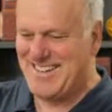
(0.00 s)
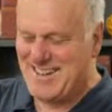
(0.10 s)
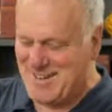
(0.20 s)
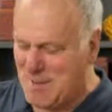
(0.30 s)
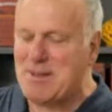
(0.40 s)

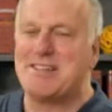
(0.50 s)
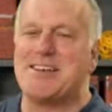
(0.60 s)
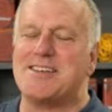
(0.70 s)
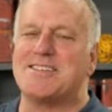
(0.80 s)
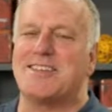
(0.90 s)
I bet it
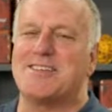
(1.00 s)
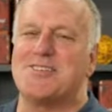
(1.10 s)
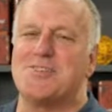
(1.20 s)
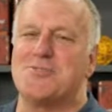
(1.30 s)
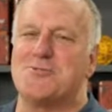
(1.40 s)
tastes like
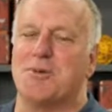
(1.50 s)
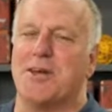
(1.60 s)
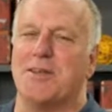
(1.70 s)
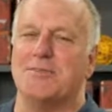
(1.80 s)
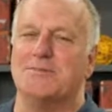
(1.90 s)

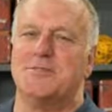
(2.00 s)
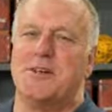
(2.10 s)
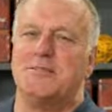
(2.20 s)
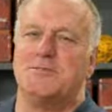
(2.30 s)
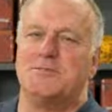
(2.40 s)
gingerbread,
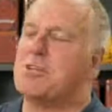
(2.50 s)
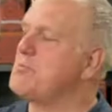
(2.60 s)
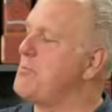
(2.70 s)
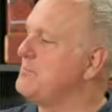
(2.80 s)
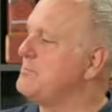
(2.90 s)
which
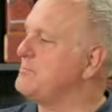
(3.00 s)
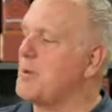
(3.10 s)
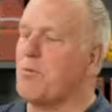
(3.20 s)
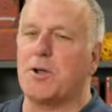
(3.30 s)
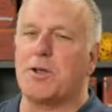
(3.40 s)

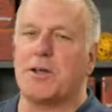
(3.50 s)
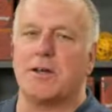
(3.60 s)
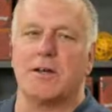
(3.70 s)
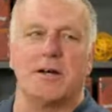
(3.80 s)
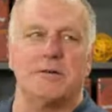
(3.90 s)
we're going
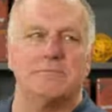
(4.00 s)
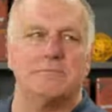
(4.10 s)
to,